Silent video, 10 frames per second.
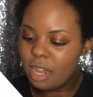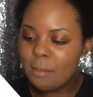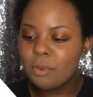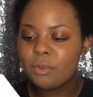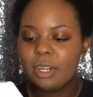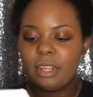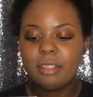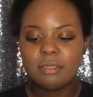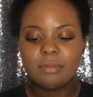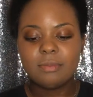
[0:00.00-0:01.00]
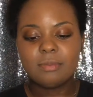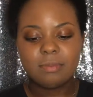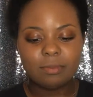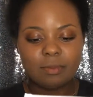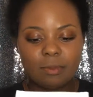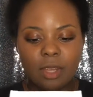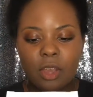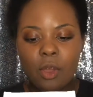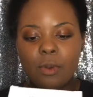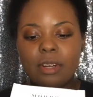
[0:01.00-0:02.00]
I'm gonna read it.
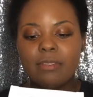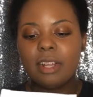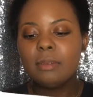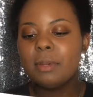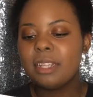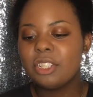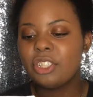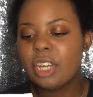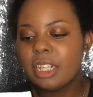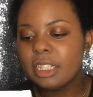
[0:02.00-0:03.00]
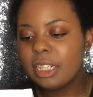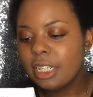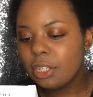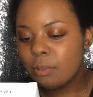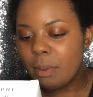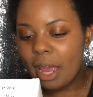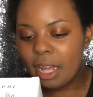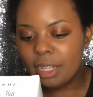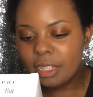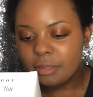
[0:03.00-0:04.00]
When developing the Jaclyn Hill
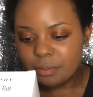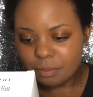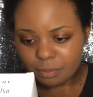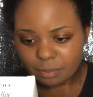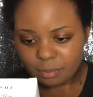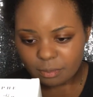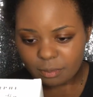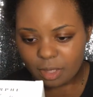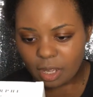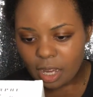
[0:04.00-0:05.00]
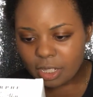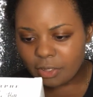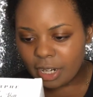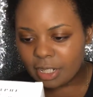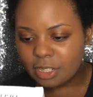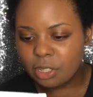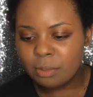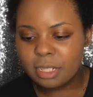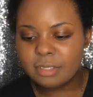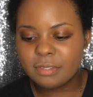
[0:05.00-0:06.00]
palette, I created so
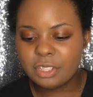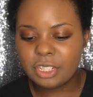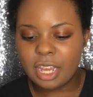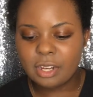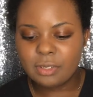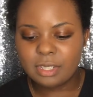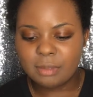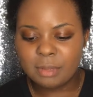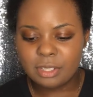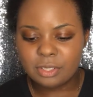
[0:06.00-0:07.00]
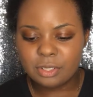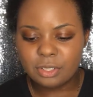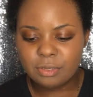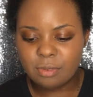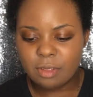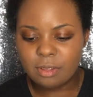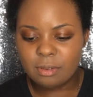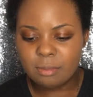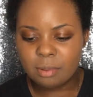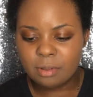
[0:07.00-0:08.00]
many different shadows in my search for
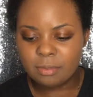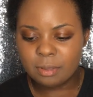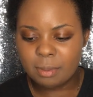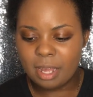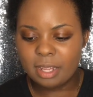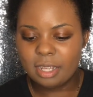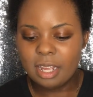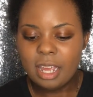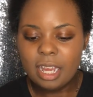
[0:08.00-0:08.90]
the perfect palette.